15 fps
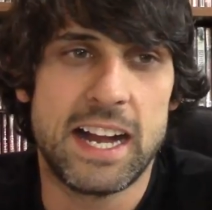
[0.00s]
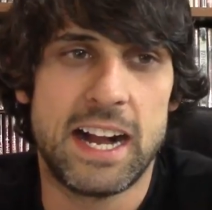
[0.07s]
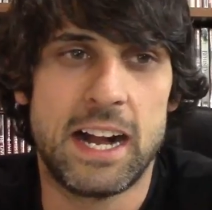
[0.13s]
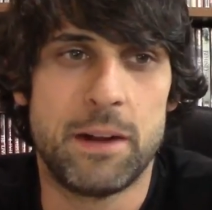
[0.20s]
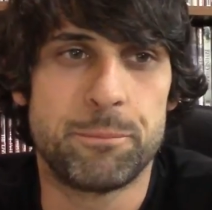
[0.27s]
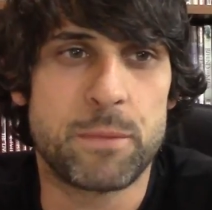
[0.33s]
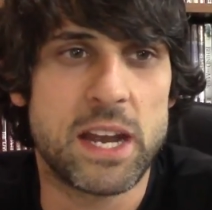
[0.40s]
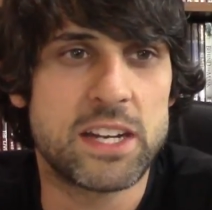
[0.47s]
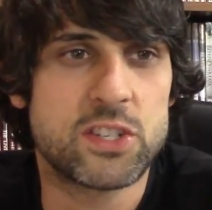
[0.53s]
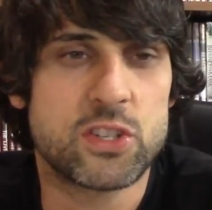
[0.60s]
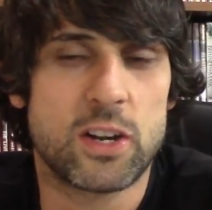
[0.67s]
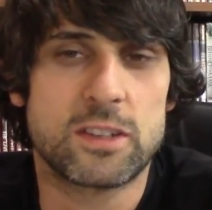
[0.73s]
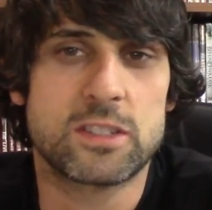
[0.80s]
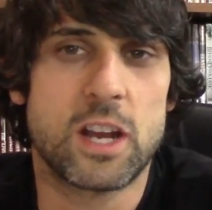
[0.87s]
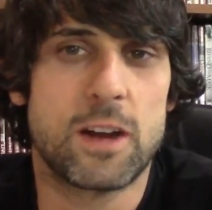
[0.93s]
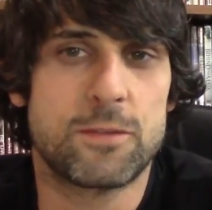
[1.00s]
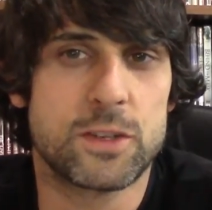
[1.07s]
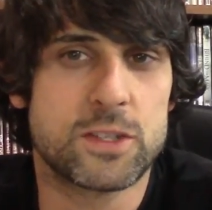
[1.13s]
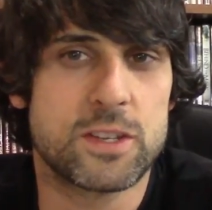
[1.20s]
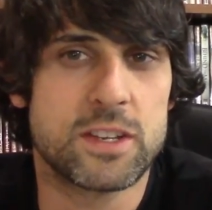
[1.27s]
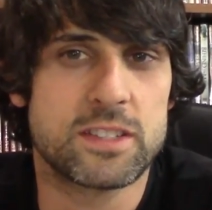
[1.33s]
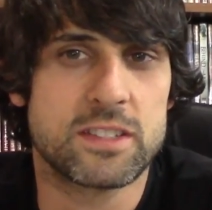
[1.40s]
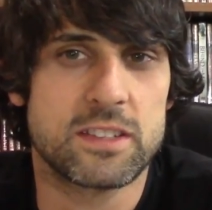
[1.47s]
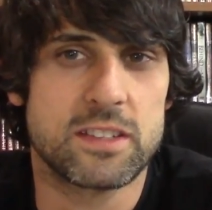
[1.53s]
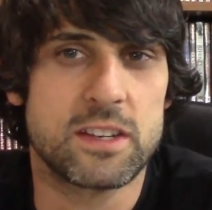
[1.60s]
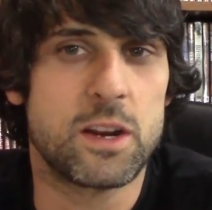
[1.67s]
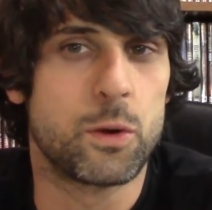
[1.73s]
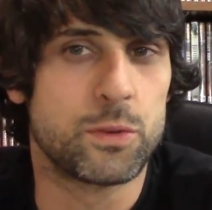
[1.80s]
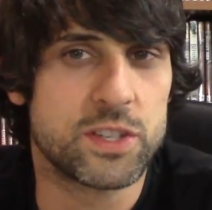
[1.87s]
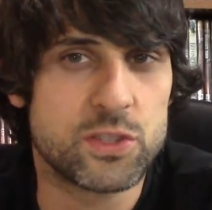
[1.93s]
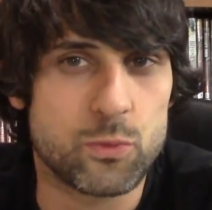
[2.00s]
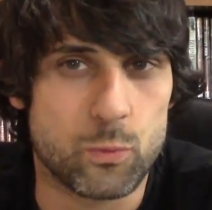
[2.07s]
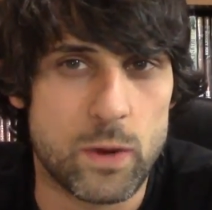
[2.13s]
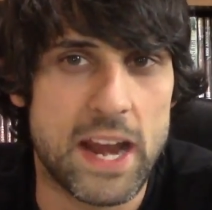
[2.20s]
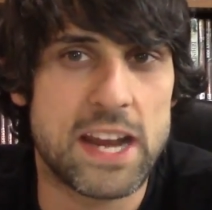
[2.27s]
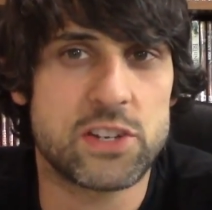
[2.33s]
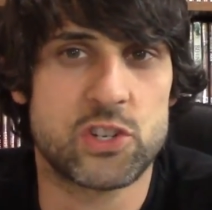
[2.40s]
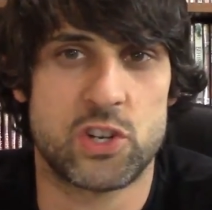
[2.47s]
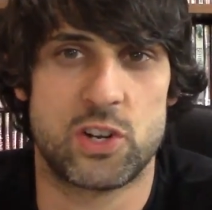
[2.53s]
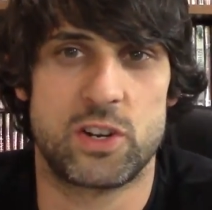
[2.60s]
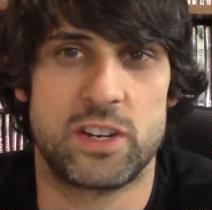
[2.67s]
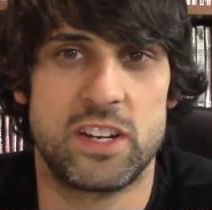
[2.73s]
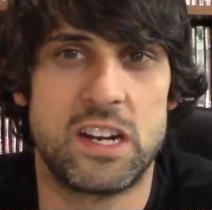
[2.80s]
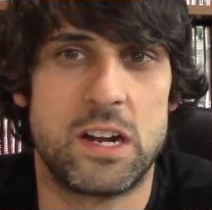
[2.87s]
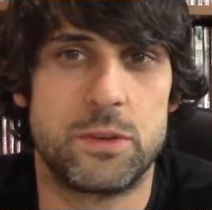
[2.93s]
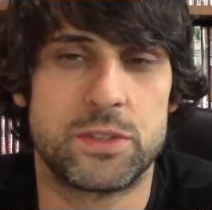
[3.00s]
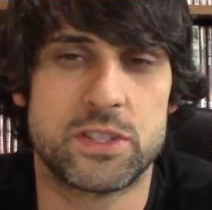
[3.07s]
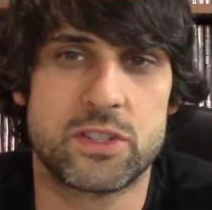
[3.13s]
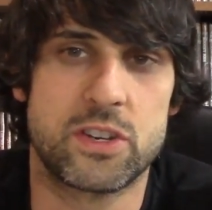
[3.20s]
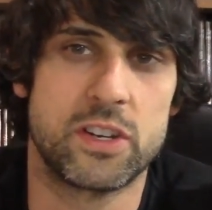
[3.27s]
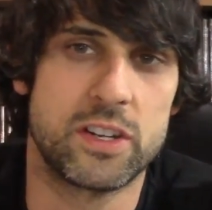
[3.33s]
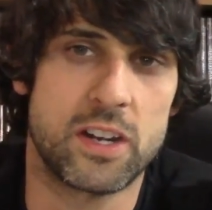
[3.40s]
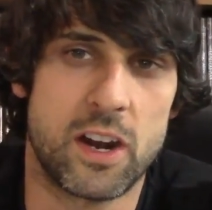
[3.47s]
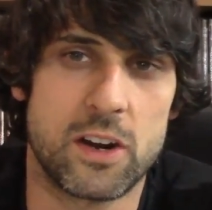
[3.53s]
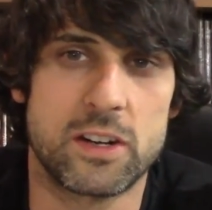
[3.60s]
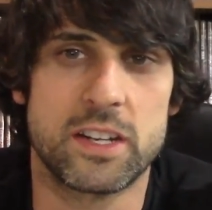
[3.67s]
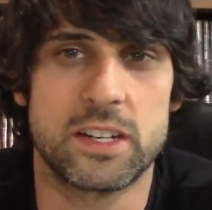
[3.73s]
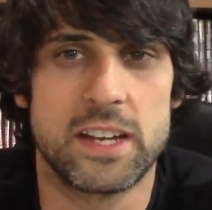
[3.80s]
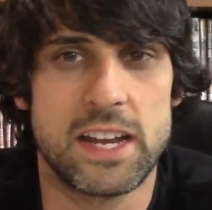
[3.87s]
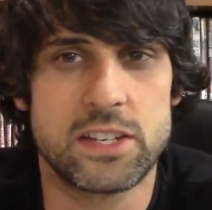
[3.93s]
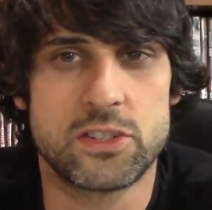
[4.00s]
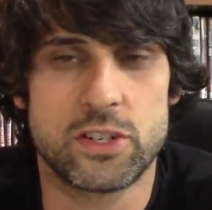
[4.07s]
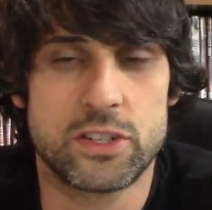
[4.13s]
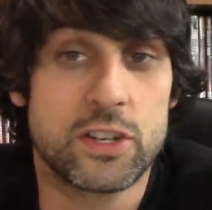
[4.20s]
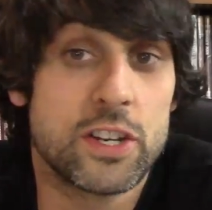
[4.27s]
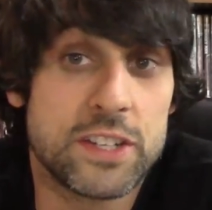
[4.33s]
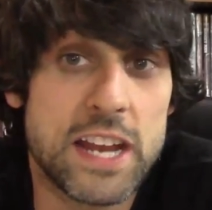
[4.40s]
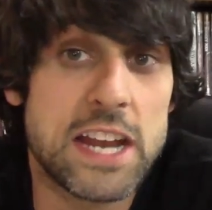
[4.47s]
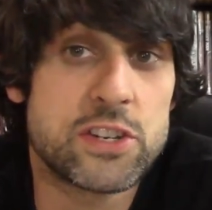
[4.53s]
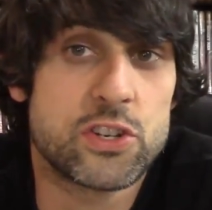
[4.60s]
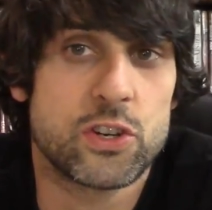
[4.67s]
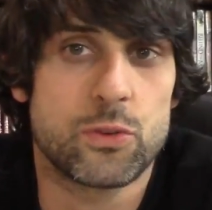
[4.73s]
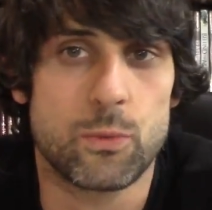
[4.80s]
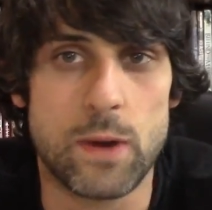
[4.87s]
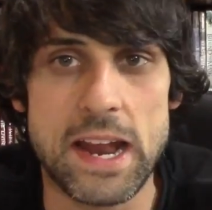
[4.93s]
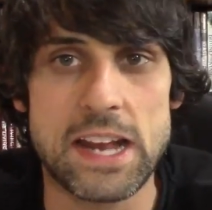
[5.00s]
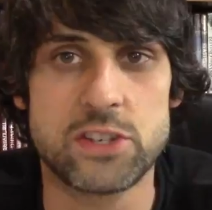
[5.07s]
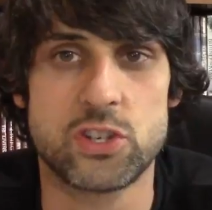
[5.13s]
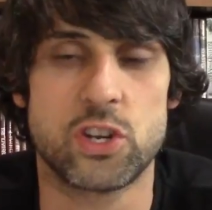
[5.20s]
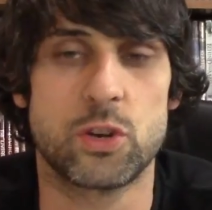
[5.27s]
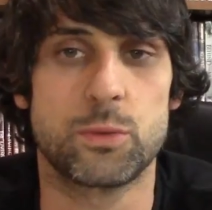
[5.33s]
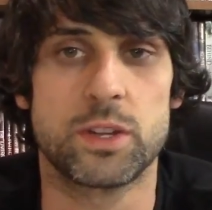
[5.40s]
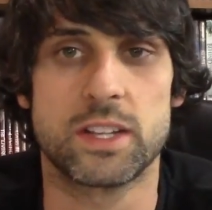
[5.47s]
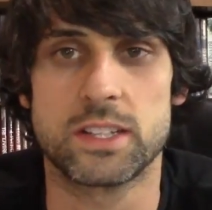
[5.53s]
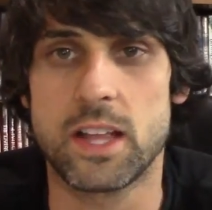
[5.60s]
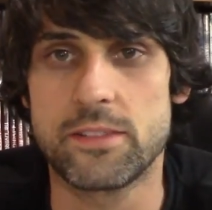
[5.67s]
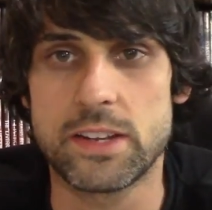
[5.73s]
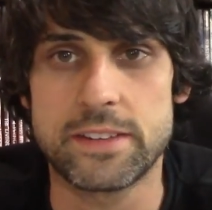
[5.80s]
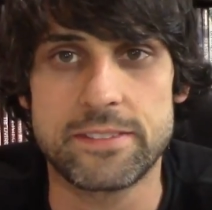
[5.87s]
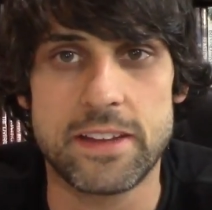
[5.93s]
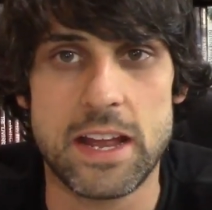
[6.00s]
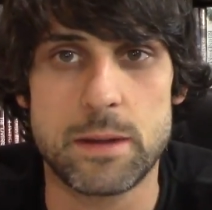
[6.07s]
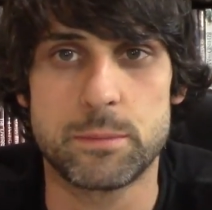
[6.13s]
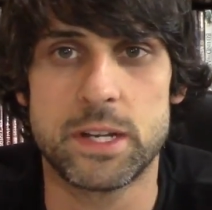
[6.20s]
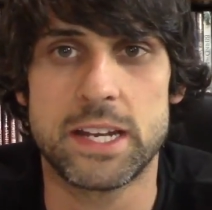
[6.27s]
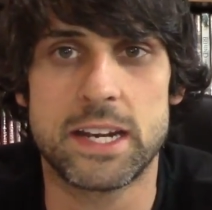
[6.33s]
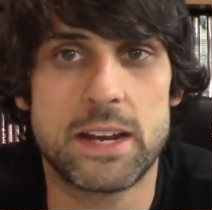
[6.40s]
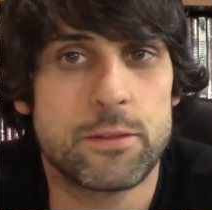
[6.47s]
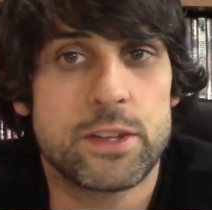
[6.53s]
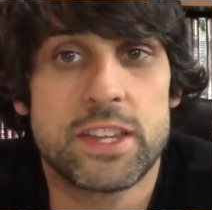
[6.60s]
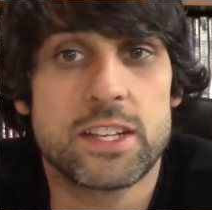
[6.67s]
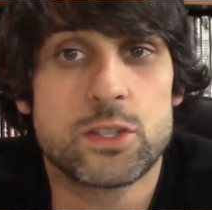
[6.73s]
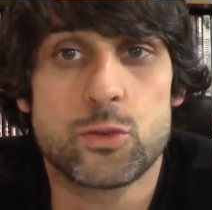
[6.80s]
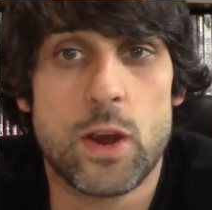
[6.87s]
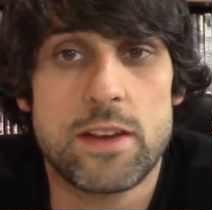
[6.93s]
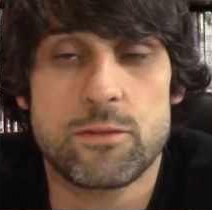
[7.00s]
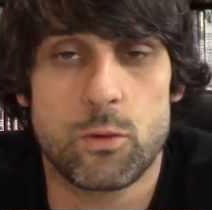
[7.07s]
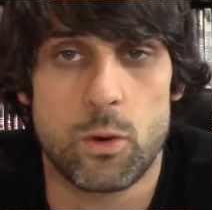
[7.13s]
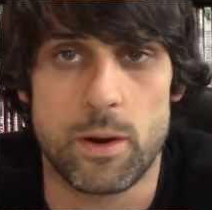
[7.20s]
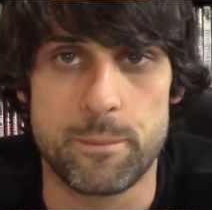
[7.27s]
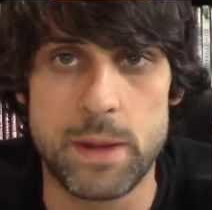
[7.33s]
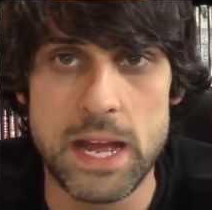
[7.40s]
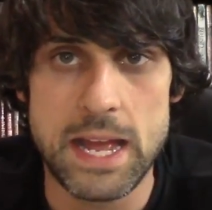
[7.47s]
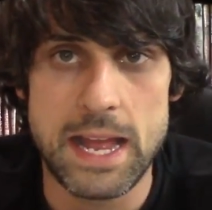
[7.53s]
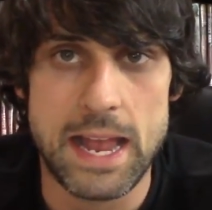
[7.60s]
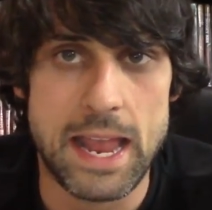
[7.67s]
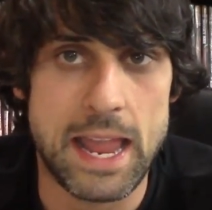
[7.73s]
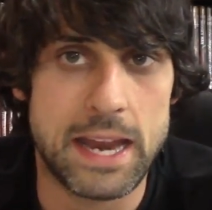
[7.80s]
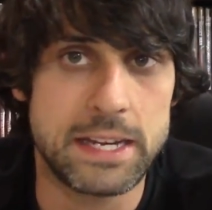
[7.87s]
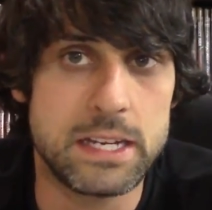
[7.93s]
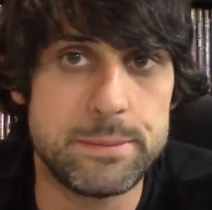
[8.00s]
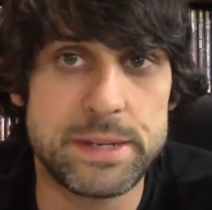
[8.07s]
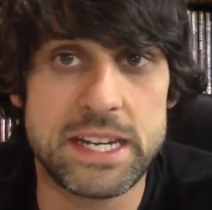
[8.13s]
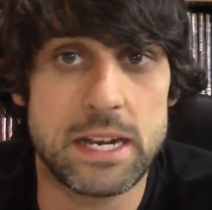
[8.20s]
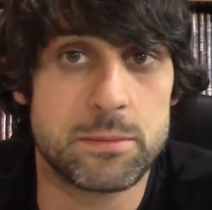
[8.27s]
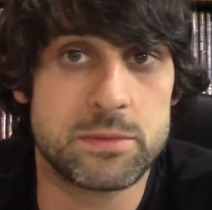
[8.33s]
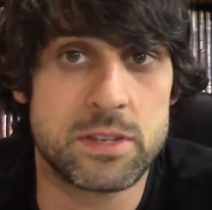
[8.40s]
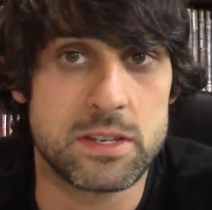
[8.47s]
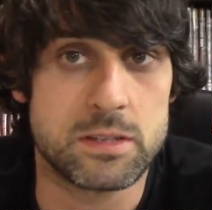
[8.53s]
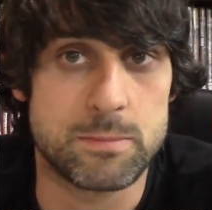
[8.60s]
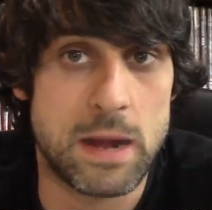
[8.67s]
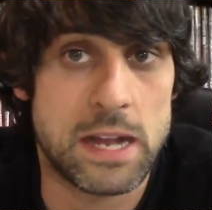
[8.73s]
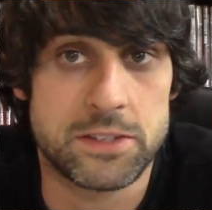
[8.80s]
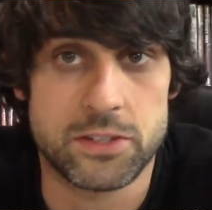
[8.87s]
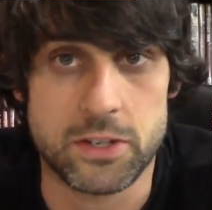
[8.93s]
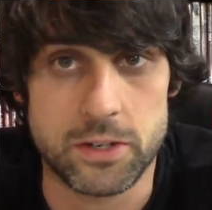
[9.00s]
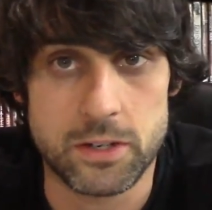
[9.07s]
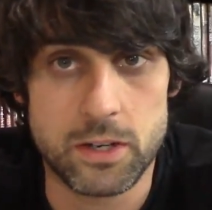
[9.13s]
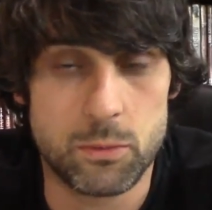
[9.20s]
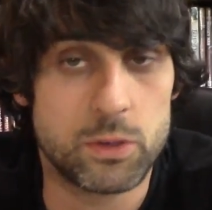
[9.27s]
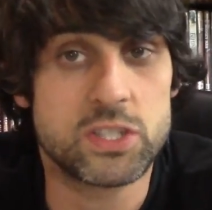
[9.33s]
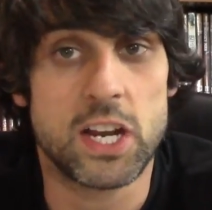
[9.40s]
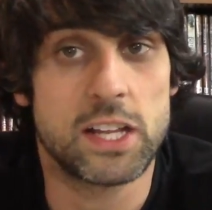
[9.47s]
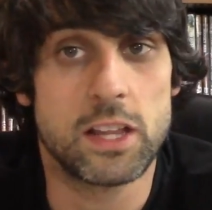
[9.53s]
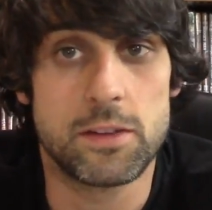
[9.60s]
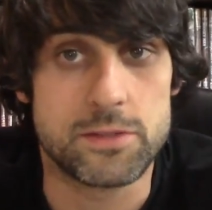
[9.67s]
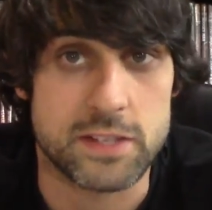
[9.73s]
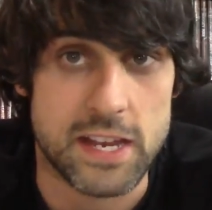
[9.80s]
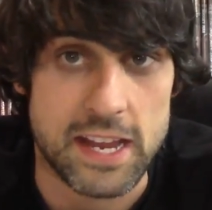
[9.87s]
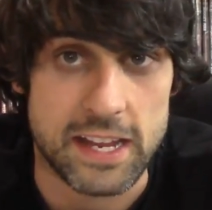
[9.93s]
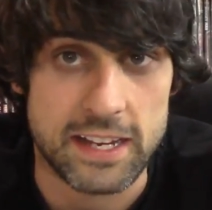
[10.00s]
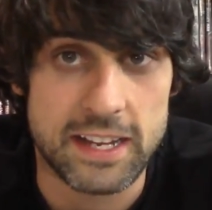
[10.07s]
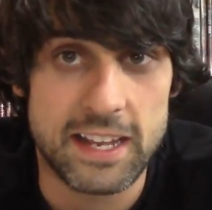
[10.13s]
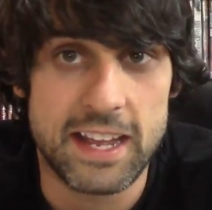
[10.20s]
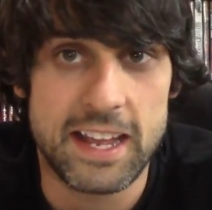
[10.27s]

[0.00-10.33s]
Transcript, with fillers: um, and he starts off as this you know this rancher, you know this good-hearted, natured, good-natured rancher with a loving family, and everything's great for him, and he becomes this monster, which I love seeing.